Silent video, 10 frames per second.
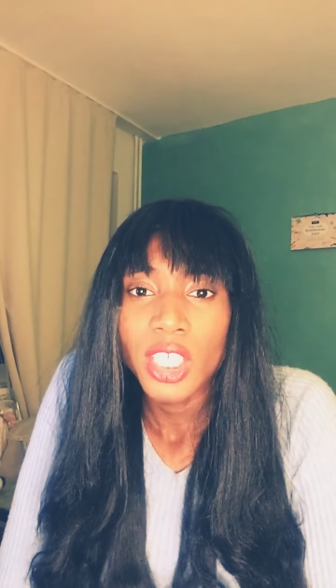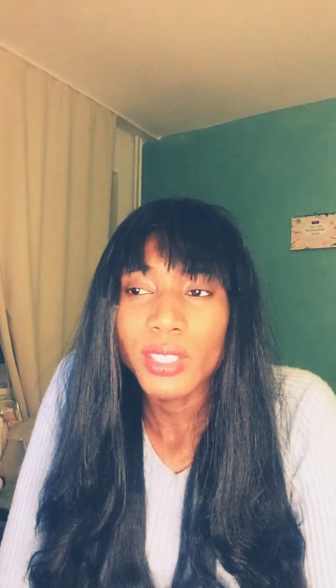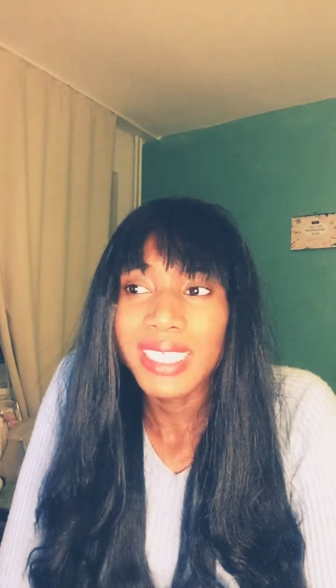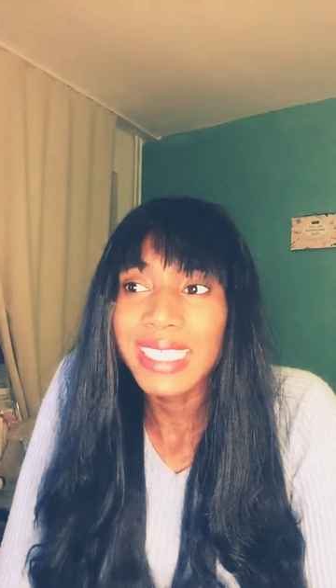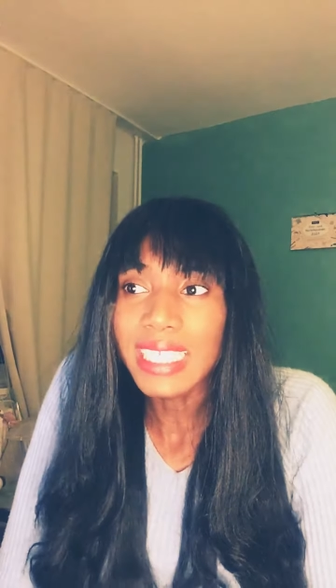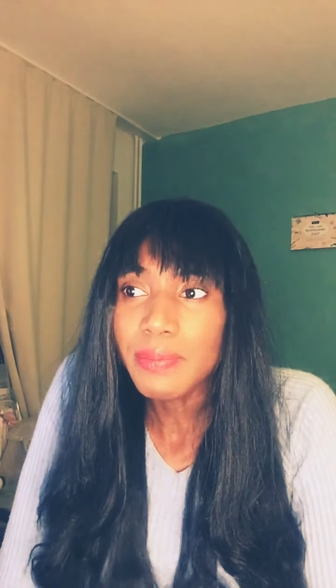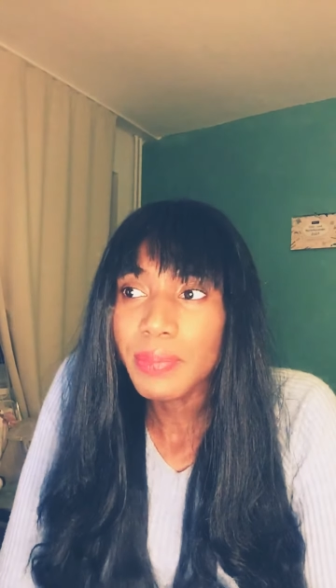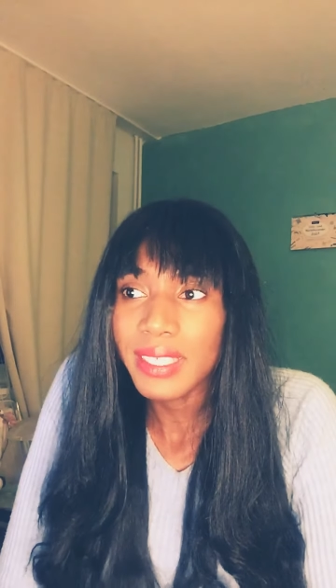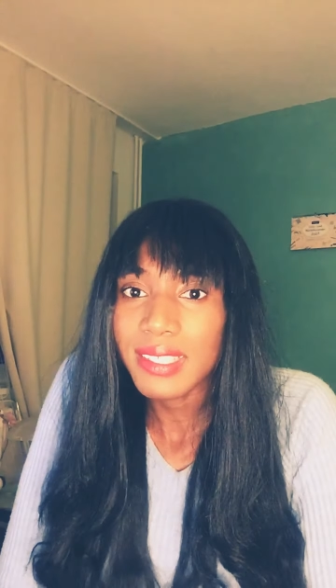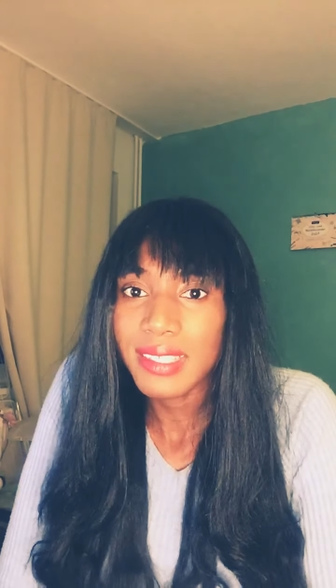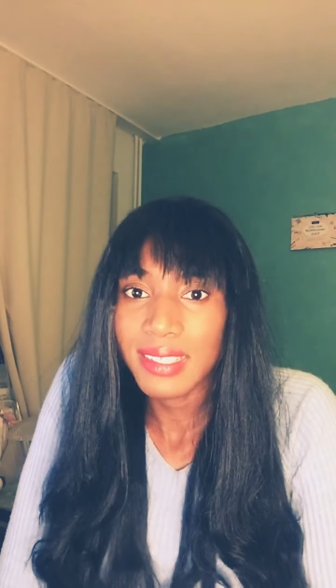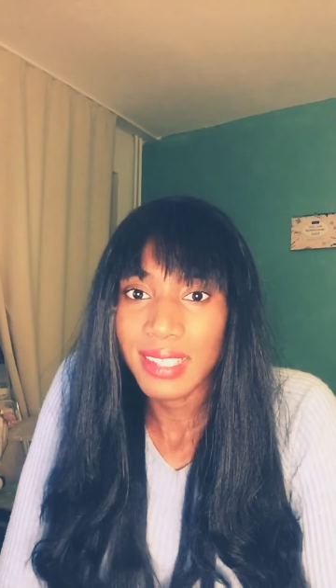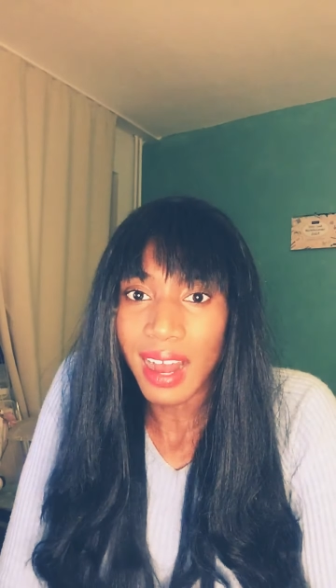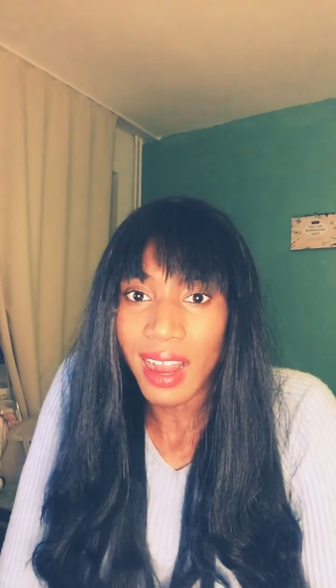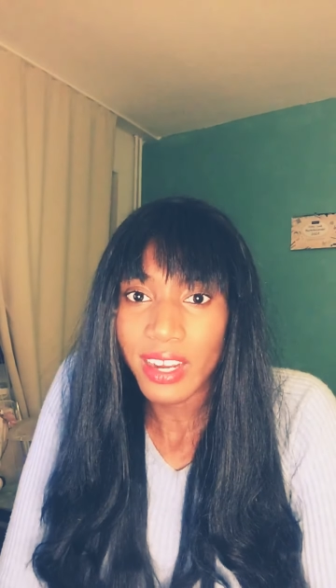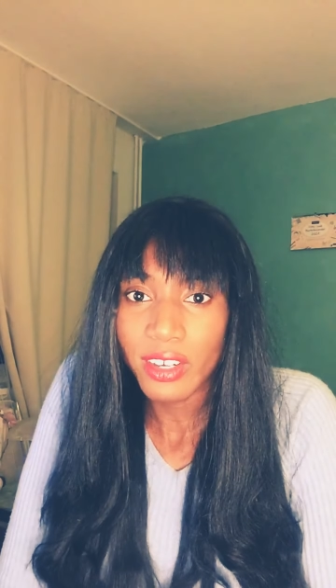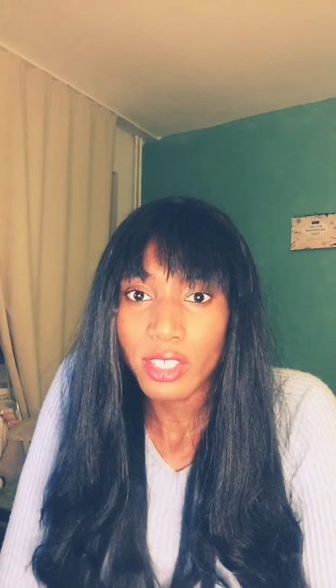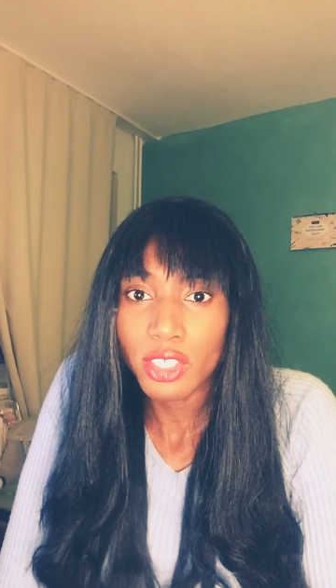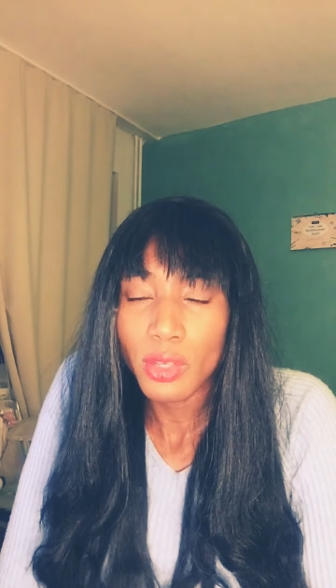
your deepest desires,